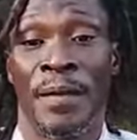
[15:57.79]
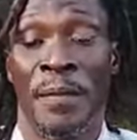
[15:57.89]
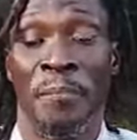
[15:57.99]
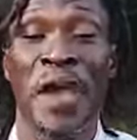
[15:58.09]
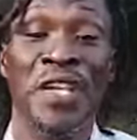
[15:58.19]

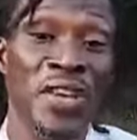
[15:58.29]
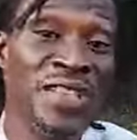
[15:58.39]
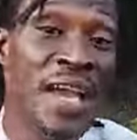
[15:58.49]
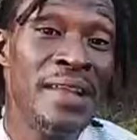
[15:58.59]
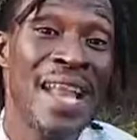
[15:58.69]
Pictures
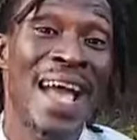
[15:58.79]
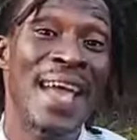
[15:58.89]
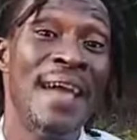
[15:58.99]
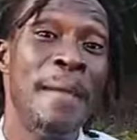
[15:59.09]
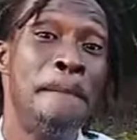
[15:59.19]
them na
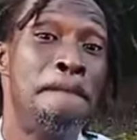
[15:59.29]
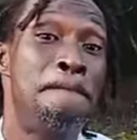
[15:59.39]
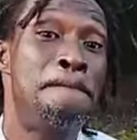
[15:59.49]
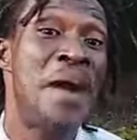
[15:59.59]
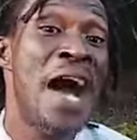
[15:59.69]
a
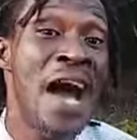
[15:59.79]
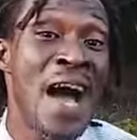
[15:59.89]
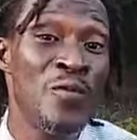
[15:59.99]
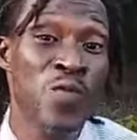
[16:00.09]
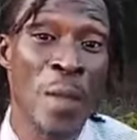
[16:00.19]

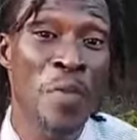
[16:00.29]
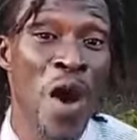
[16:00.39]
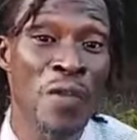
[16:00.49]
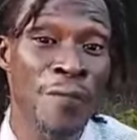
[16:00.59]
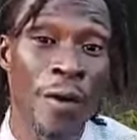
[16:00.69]
bad
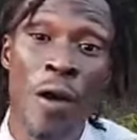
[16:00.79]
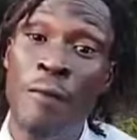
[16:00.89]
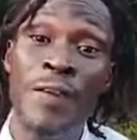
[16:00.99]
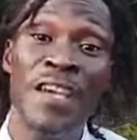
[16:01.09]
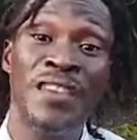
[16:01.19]
weapon for
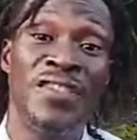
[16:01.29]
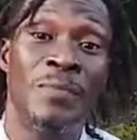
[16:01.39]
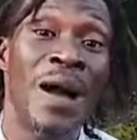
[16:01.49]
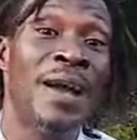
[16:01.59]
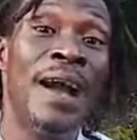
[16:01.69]
convince
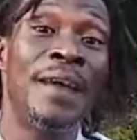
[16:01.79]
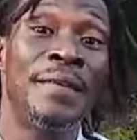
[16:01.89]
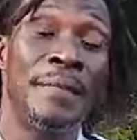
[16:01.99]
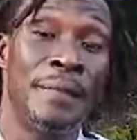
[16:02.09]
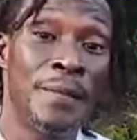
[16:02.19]
mankind,
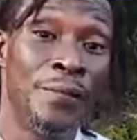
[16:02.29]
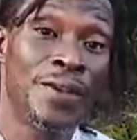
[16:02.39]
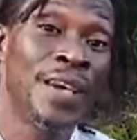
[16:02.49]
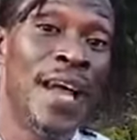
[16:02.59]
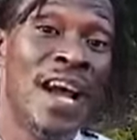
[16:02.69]
for
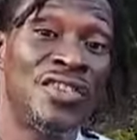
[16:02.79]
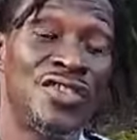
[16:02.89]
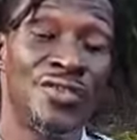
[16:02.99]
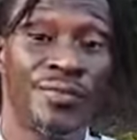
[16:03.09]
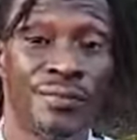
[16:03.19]
take action.